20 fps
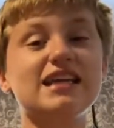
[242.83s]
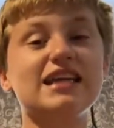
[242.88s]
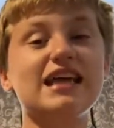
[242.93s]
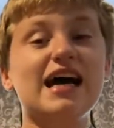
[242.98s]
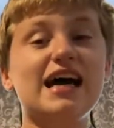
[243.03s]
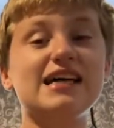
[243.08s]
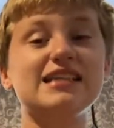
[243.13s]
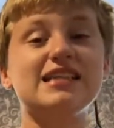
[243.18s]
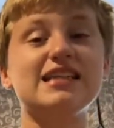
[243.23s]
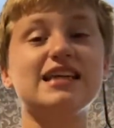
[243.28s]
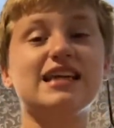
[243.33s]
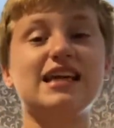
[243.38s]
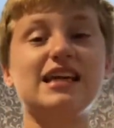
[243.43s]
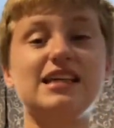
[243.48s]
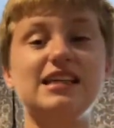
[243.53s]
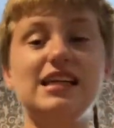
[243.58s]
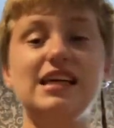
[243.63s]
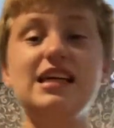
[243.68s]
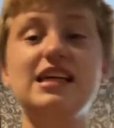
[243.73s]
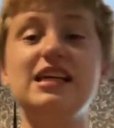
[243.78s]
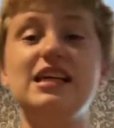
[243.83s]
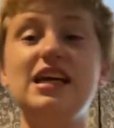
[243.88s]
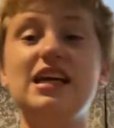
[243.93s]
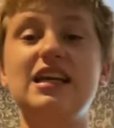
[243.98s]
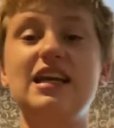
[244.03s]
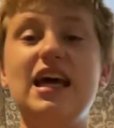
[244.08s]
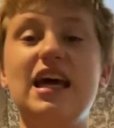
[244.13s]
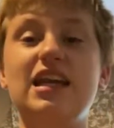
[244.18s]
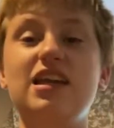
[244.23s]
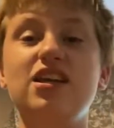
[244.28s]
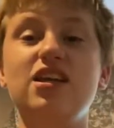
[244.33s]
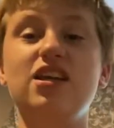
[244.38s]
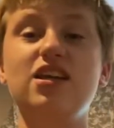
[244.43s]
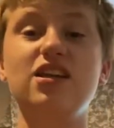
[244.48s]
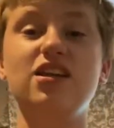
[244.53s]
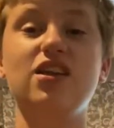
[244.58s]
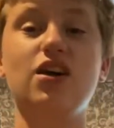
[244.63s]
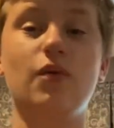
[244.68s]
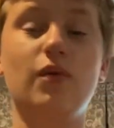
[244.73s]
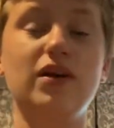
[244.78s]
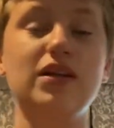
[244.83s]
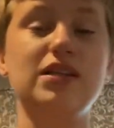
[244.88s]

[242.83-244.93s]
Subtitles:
as in a Canadian and going